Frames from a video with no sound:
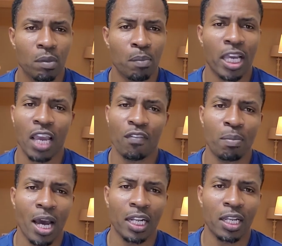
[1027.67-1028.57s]
Make
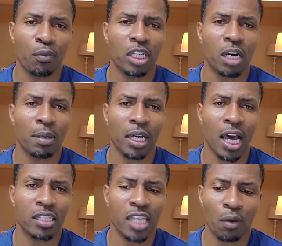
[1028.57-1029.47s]
everybody that we come in
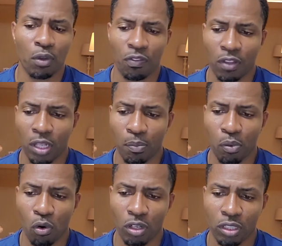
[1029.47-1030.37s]
contact with feel
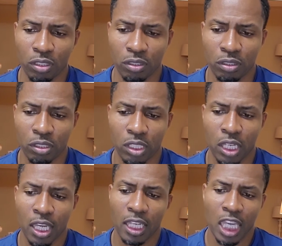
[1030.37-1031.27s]
important.
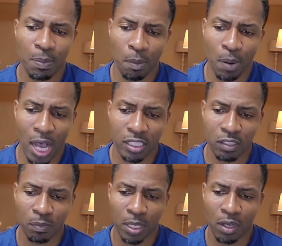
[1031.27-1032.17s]
Keep a positive
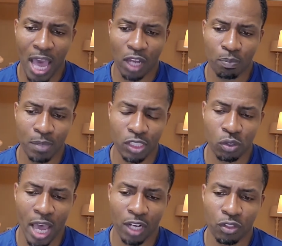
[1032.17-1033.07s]
mental
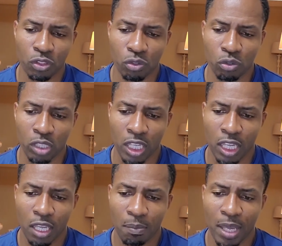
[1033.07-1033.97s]
attitude
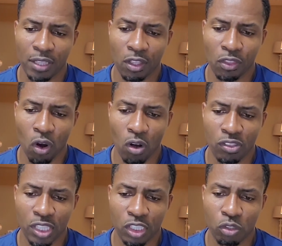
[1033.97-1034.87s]
and make the thoughts
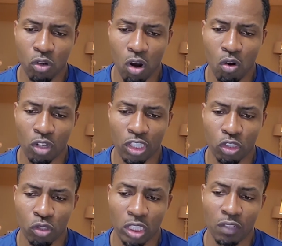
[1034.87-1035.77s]
that you hold
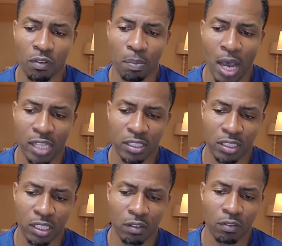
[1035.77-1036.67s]
constructive and
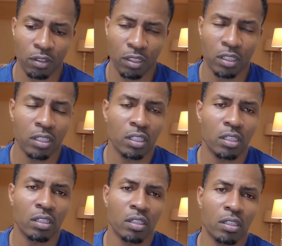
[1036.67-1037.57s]
positive.
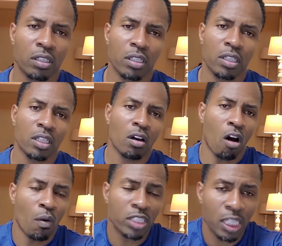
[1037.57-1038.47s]

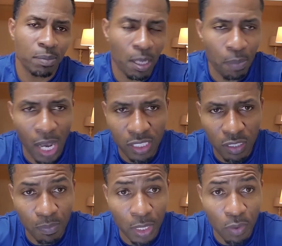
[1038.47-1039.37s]
Always keep that
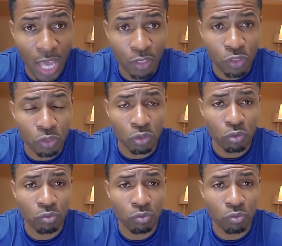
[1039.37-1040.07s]
positive mental attitude.